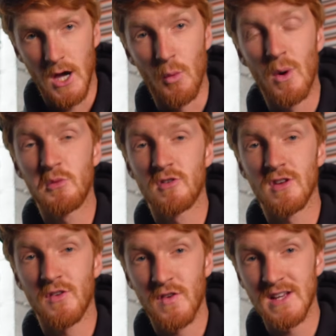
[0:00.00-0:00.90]
And when we
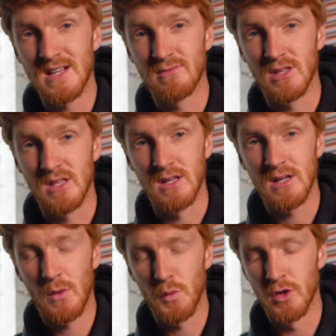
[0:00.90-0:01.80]
refit everything,
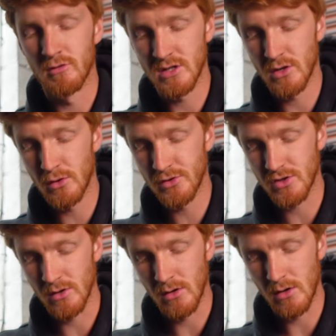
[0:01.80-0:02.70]
there is
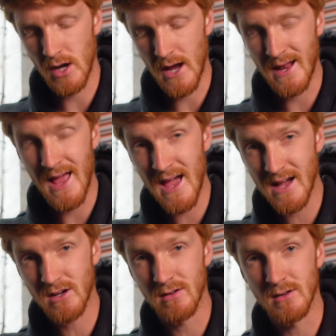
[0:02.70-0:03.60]
also an
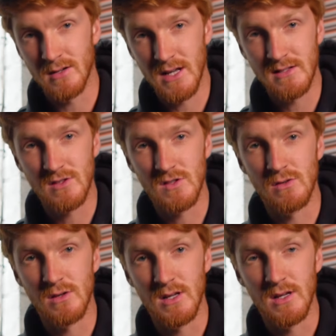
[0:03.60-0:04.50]
aircon condenser to
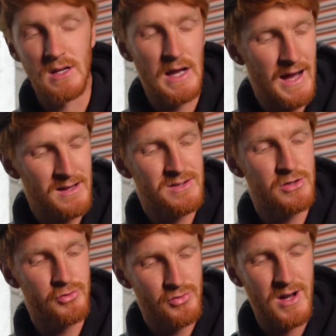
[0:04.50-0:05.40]
go in here and a
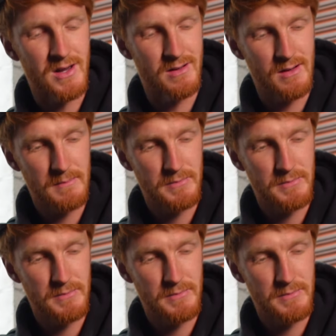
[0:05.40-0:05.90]
dryer.